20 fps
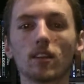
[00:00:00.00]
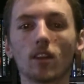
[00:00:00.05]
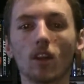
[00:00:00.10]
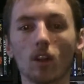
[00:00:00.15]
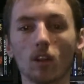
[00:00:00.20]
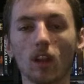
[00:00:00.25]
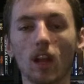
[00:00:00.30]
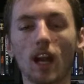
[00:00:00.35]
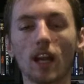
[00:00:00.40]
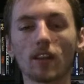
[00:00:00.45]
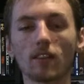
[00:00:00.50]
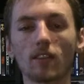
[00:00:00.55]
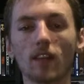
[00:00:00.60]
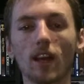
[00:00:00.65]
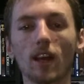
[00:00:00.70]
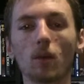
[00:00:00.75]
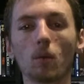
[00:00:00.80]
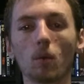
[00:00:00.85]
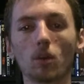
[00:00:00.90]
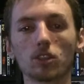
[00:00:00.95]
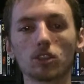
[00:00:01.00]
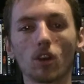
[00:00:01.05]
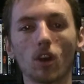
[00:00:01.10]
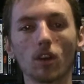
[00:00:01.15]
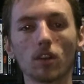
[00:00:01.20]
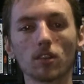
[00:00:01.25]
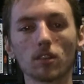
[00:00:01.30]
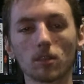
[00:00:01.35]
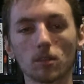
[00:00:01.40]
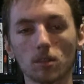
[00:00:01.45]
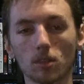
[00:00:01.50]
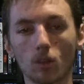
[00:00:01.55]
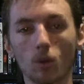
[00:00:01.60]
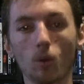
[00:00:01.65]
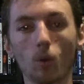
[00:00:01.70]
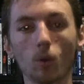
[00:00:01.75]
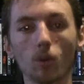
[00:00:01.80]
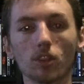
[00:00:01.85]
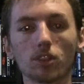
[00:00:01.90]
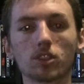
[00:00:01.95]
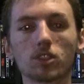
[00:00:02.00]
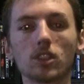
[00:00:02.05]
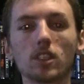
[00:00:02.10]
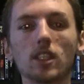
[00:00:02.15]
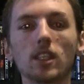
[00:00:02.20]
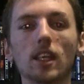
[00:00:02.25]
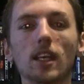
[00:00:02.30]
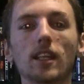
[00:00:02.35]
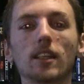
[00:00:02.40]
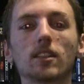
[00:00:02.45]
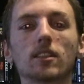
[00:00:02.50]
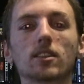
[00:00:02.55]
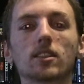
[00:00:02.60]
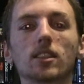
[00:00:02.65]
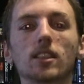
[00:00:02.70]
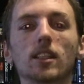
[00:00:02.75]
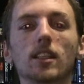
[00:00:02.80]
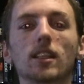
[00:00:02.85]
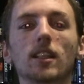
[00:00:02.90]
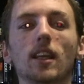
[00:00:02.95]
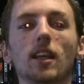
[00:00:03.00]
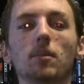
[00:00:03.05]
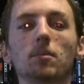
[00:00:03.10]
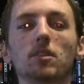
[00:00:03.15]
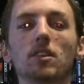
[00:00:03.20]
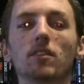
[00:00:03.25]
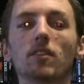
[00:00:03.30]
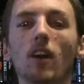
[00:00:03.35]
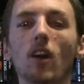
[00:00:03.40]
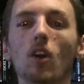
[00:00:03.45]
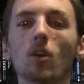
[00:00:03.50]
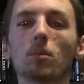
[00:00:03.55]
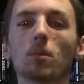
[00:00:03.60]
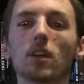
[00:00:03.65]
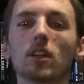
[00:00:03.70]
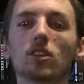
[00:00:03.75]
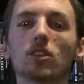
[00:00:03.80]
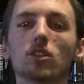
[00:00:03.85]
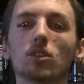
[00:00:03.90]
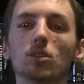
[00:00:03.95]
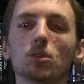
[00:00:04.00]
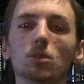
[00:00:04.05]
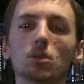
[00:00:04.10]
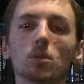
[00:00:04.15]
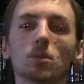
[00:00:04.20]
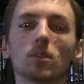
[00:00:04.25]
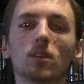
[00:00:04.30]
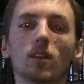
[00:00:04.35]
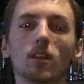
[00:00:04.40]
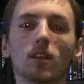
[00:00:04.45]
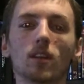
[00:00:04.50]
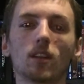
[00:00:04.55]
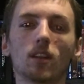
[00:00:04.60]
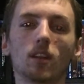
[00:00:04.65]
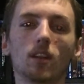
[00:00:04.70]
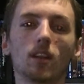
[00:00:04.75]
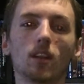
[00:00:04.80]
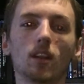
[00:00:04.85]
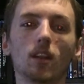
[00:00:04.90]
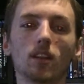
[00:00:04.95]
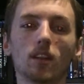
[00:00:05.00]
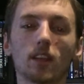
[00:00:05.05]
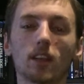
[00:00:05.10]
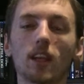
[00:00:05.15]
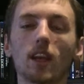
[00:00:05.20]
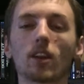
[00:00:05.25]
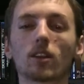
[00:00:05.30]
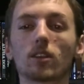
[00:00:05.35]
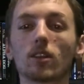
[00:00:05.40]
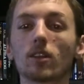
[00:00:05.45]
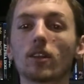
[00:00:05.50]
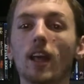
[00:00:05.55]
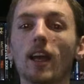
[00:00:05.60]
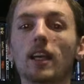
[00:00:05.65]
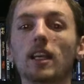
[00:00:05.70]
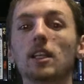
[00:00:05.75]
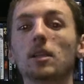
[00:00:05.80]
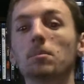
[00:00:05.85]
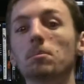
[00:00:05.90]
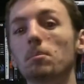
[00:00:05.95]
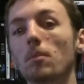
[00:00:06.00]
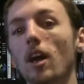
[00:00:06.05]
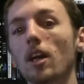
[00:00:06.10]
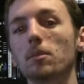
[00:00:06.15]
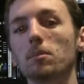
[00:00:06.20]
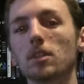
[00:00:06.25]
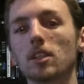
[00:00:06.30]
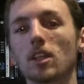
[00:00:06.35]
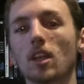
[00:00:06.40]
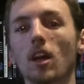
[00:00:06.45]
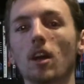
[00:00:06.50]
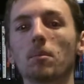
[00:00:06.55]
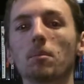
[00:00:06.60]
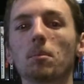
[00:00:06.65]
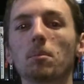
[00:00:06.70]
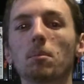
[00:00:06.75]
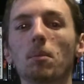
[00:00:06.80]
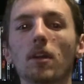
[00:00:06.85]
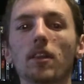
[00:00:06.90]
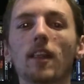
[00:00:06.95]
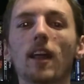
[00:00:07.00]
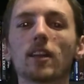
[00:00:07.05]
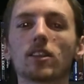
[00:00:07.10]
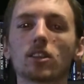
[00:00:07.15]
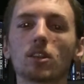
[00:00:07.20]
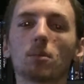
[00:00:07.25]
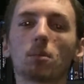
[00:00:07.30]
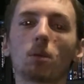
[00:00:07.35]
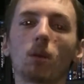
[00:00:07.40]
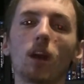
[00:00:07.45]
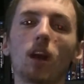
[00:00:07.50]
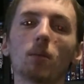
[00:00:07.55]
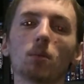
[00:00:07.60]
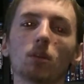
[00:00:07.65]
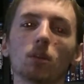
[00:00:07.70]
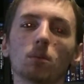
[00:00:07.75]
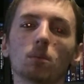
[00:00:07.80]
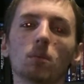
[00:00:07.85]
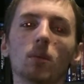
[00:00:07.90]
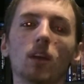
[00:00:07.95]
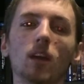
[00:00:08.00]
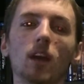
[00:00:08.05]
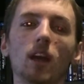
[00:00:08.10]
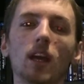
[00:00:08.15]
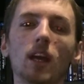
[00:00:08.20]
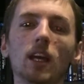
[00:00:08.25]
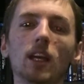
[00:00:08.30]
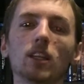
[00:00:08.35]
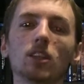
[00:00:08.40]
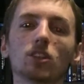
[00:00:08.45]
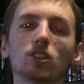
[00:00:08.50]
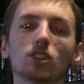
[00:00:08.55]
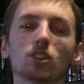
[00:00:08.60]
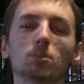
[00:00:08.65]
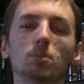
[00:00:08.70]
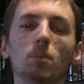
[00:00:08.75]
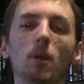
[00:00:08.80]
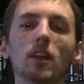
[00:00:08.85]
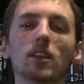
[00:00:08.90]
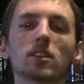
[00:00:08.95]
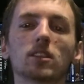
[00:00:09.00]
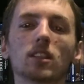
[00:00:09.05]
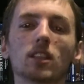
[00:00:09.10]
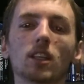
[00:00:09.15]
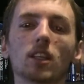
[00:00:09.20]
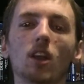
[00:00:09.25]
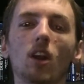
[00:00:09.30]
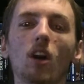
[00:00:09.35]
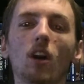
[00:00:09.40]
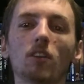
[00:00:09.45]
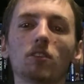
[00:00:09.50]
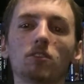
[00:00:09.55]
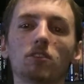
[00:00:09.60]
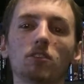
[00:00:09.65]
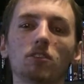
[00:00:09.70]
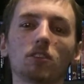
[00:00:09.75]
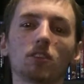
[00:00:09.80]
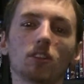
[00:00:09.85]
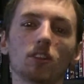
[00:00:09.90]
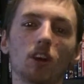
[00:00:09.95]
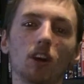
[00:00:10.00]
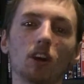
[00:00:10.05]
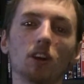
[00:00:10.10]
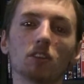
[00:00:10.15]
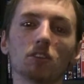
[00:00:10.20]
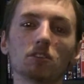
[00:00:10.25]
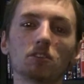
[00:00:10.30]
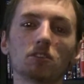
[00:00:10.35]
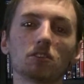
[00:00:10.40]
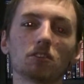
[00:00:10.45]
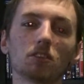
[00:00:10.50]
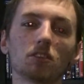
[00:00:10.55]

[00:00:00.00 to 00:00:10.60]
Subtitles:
a lot of that was cool to see, and seeing him develop into the character that he might become. But that's the problem. You're just basing it off of